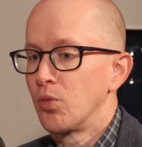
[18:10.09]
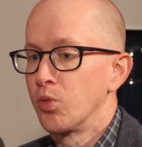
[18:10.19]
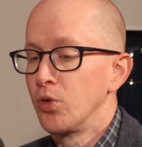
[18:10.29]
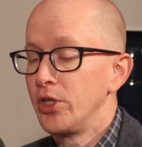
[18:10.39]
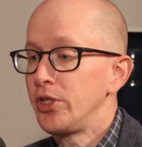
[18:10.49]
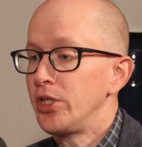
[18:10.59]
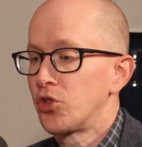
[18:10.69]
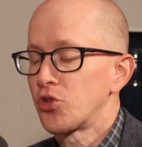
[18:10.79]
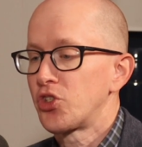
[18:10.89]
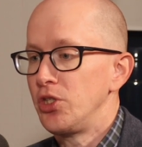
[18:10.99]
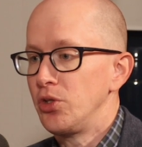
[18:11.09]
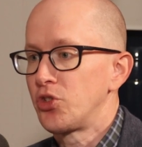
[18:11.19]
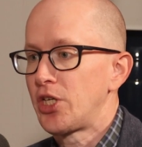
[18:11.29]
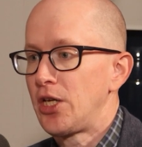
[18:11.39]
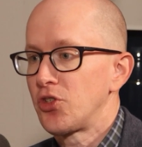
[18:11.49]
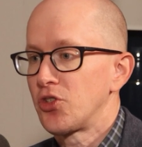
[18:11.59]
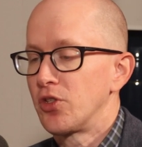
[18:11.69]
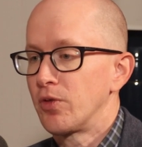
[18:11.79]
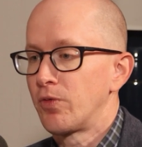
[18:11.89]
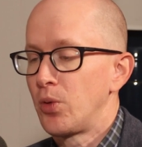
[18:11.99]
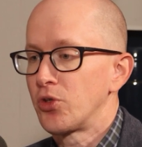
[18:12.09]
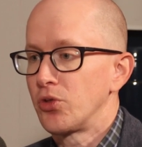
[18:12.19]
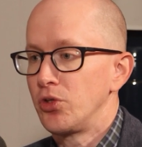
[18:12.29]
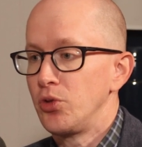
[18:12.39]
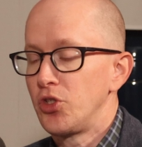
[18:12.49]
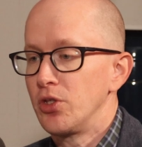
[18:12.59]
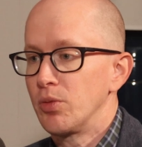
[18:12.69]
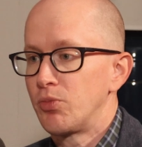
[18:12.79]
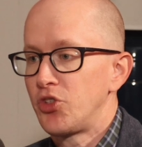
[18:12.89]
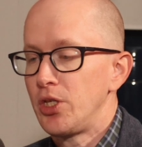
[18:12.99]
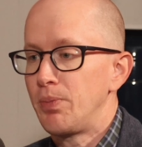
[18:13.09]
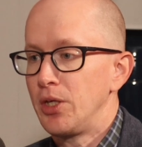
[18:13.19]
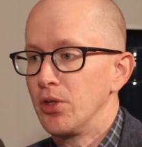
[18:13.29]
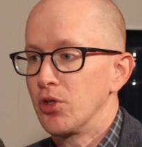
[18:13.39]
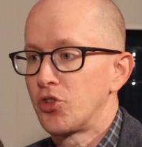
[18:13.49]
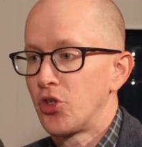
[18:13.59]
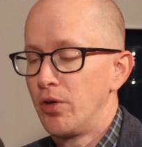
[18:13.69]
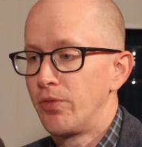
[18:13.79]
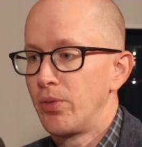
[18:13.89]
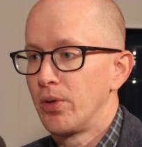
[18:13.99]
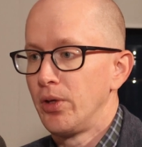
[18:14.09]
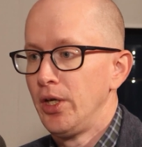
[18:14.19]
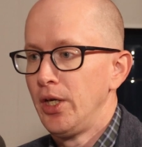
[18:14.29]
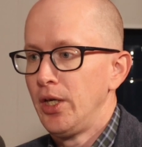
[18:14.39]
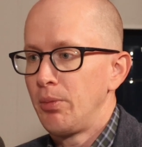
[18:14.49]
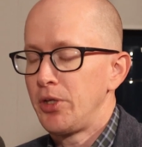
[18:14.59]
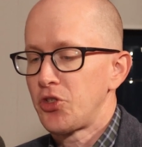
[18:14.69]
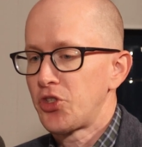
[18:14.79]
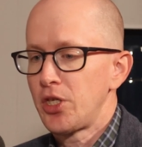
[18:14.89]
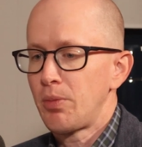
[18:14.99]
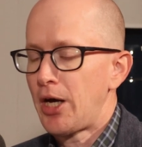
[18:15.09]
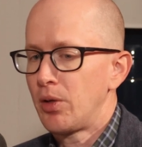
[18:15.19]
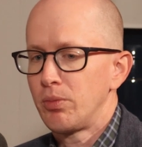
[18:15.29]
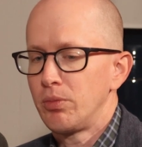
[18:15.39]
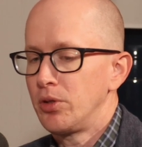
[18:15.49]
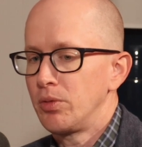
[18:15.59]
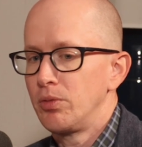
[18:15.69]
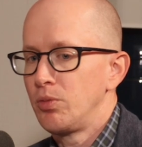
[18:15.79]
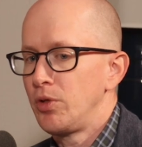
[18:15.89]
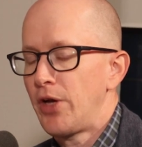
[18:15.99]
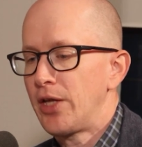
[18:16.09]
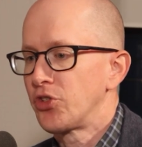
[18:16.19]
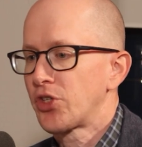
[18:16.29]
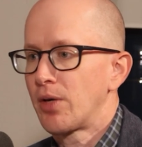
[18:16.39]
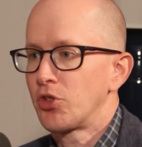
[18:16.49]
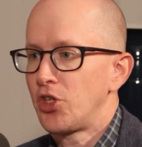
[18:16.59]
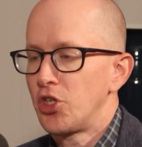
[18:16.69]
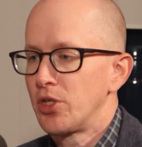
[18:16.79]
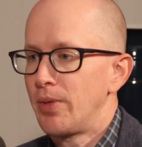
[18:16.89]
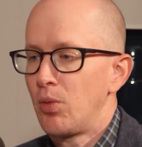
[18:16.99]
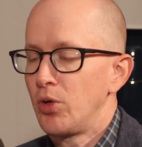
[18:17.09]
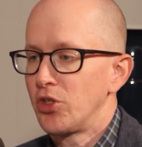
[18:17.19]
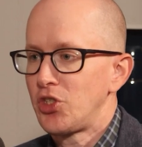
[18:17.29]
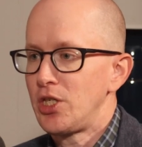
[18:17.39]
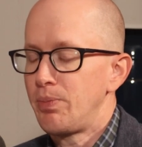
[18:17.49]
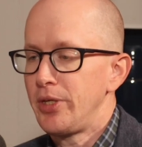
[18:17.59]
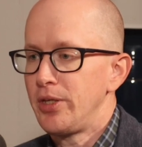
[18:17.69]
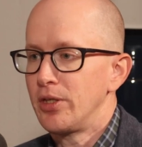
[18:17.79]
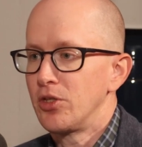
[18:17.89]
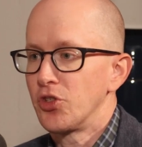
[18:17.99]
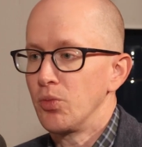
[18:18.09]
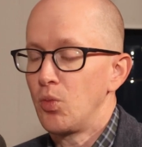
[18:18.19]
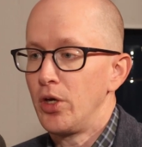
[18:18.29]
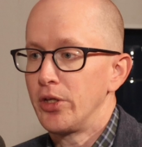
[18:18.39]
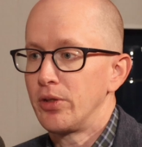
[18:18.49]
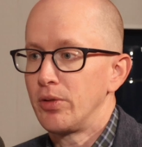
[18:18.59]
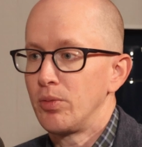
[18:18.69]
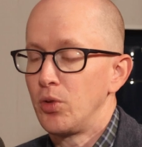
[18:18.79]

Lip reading: really interesting use cases that folks are using a CDP to solve for. Because think about, we've had this conversation about what a CDP is and what